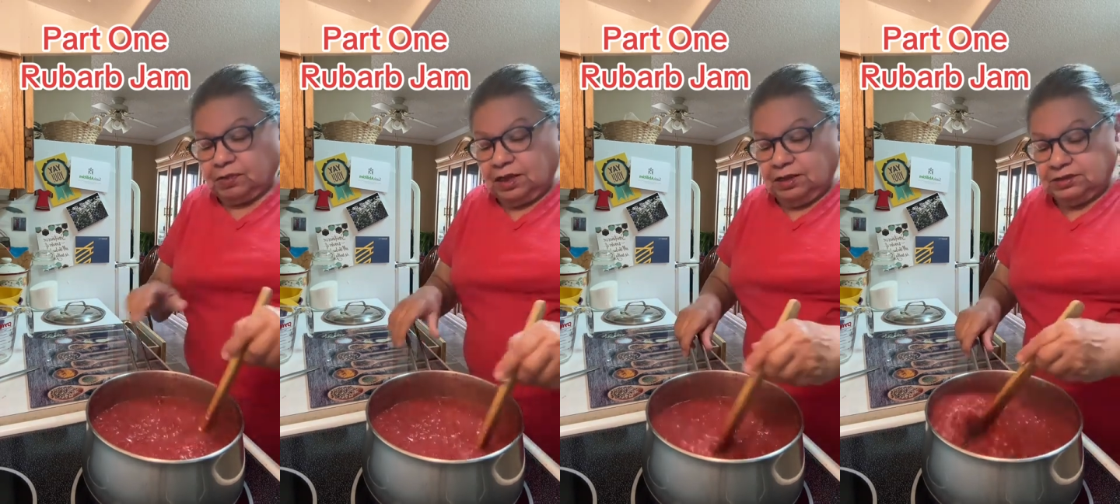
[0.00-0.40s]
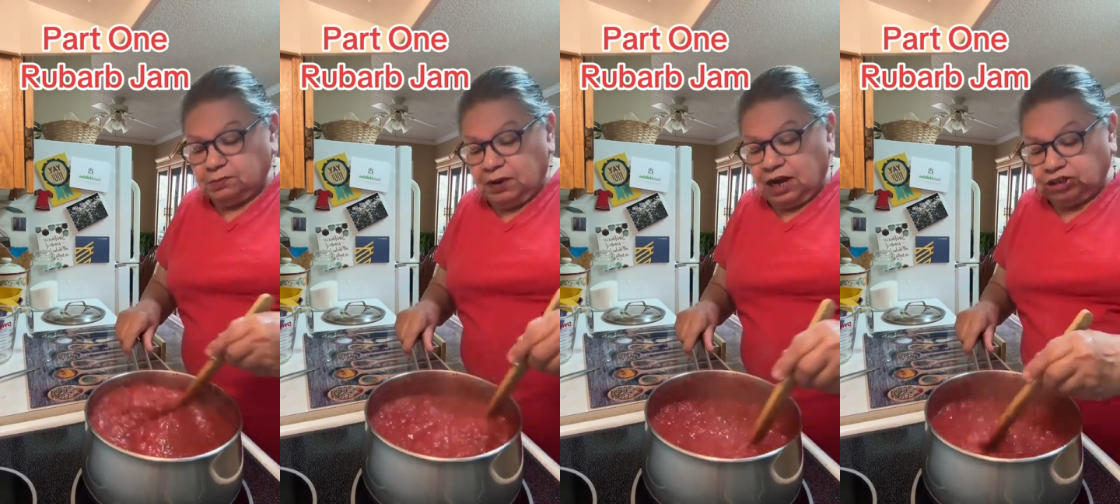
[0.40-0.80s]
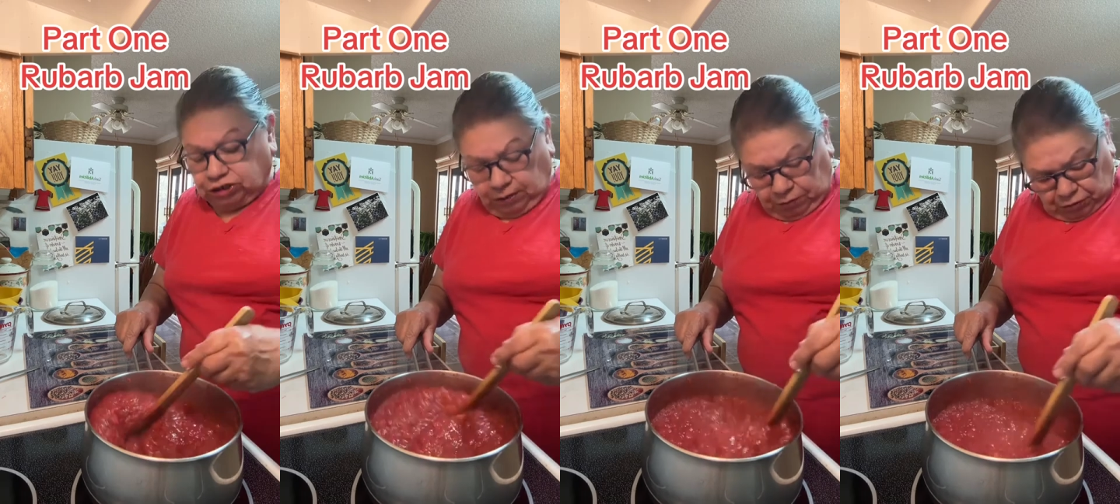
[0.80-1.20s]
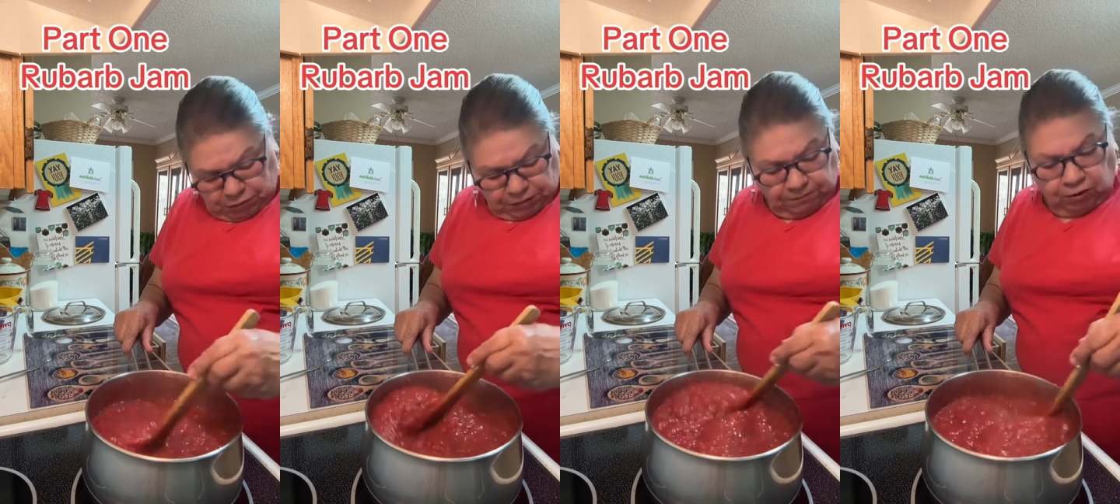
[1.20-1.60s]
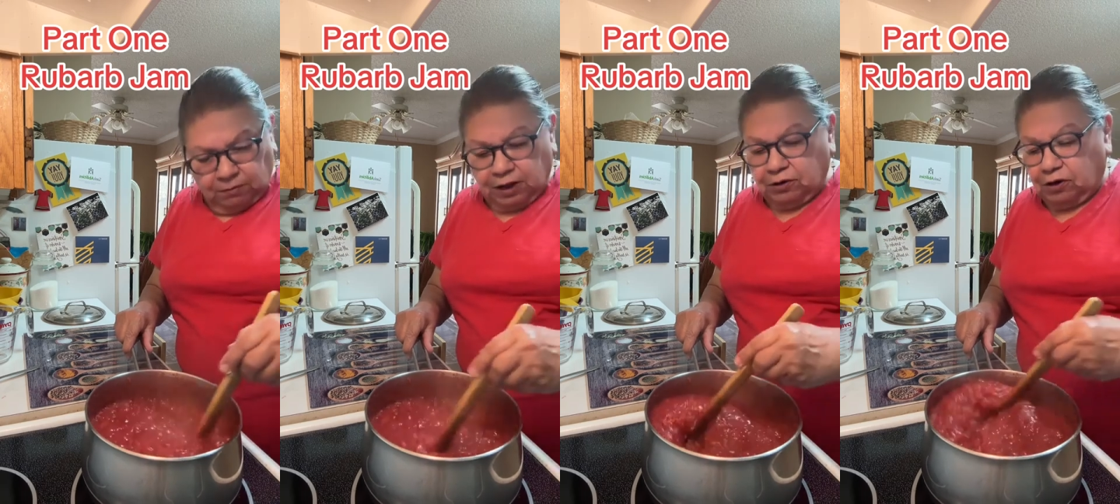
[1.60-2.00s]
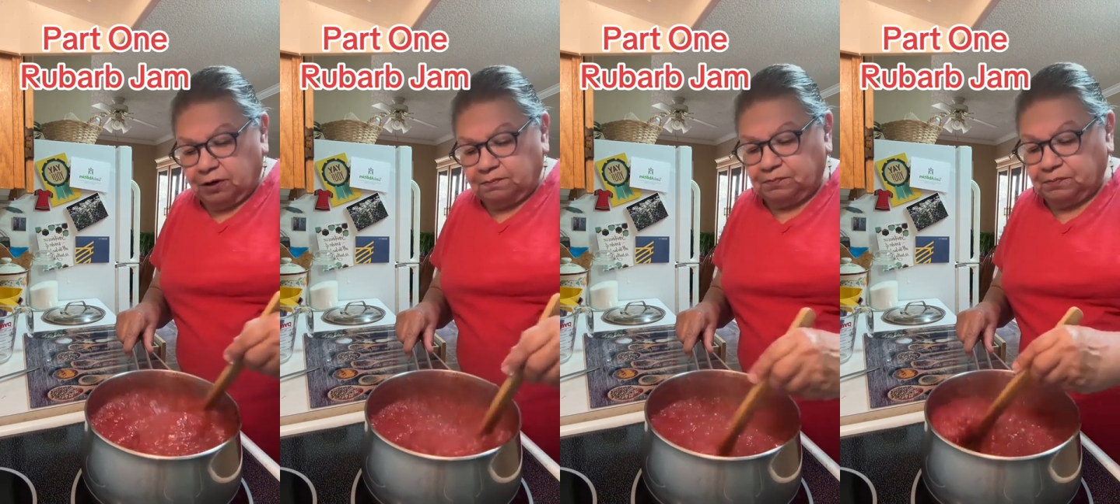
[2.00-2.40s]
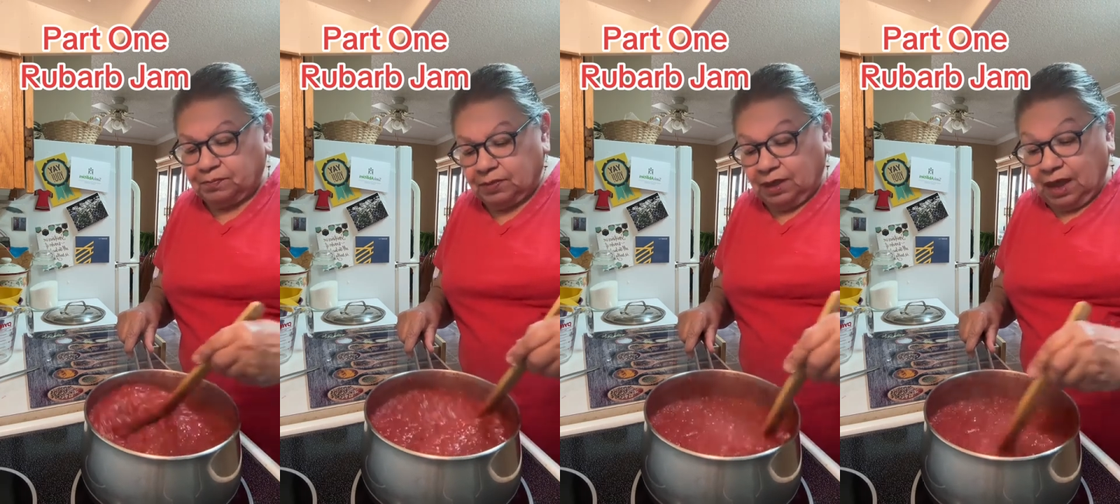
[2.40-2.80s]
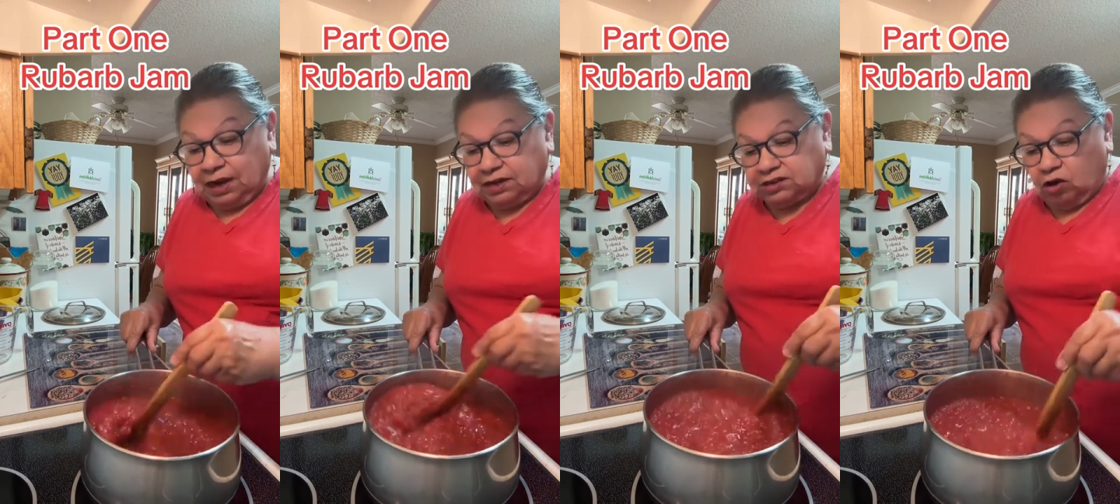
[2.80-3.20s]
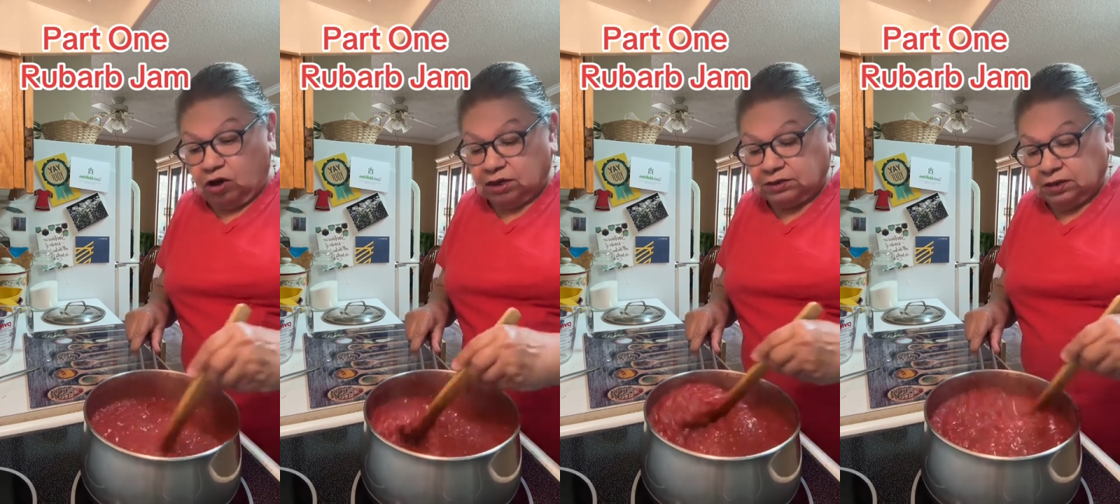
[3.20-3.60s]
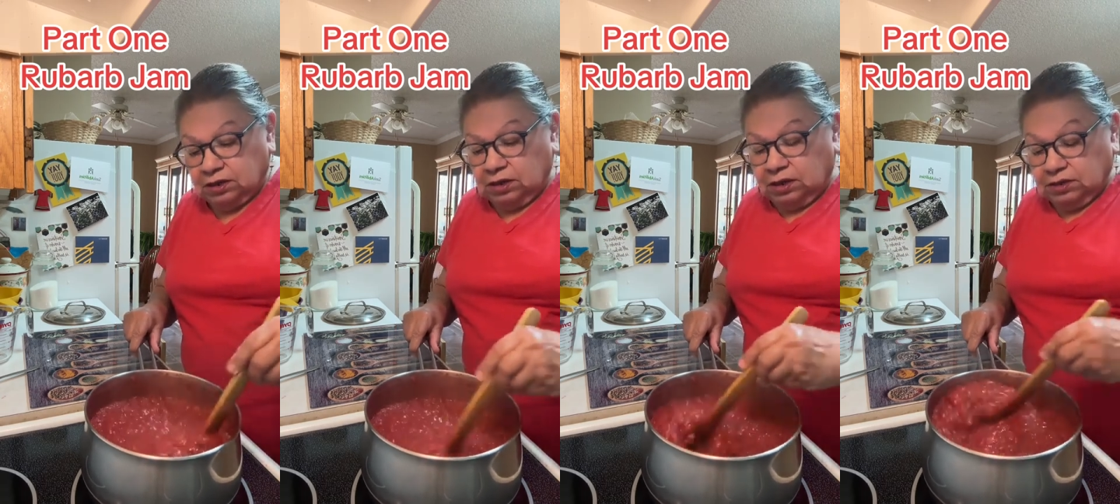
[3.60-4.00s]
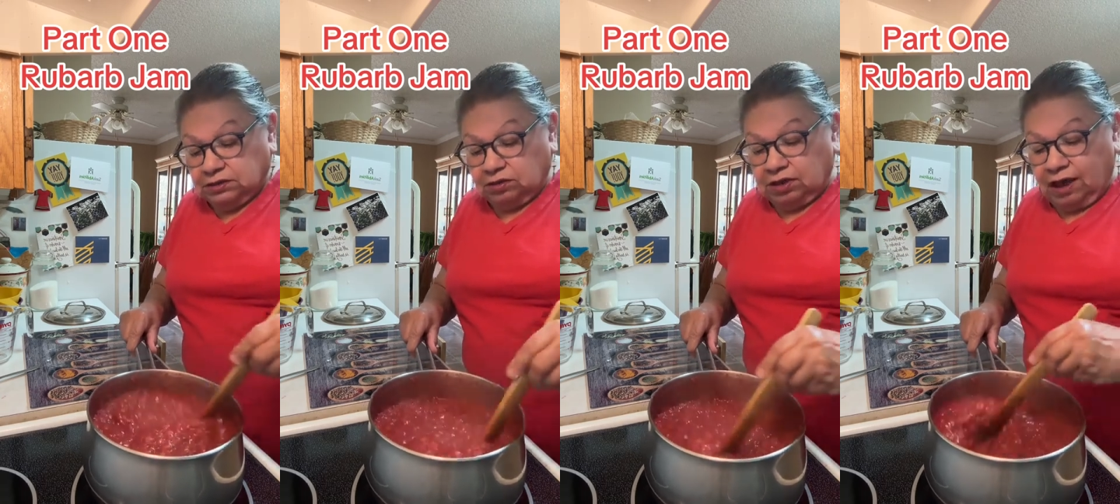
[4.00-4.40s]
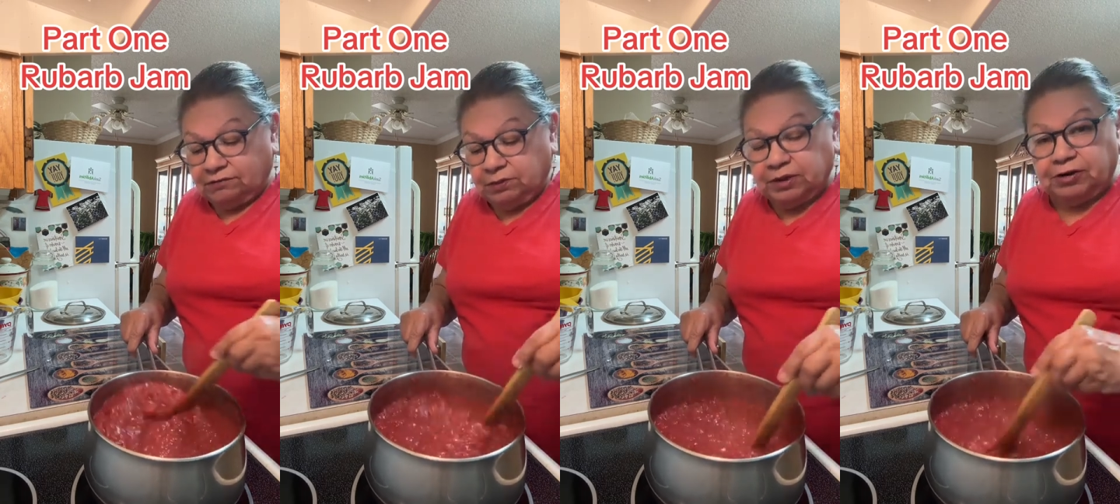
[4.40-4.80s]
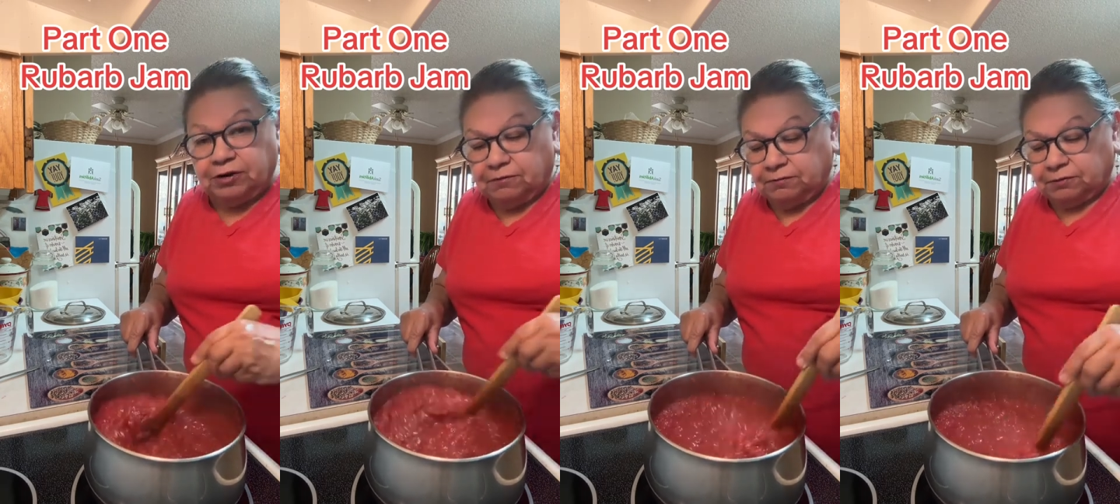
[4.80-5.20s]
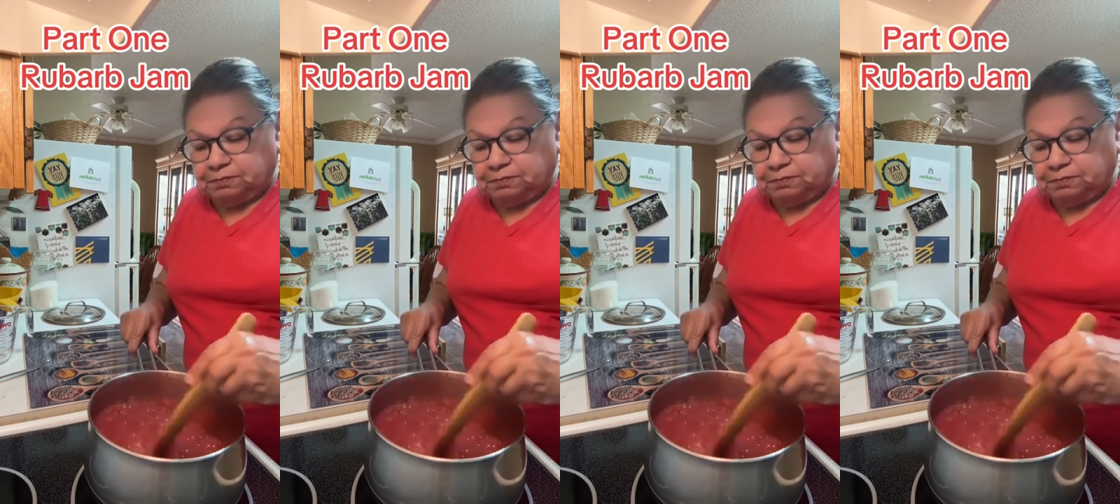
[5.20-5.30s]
It splashed up on me, on my arm, and it's hot. So you have to be careful.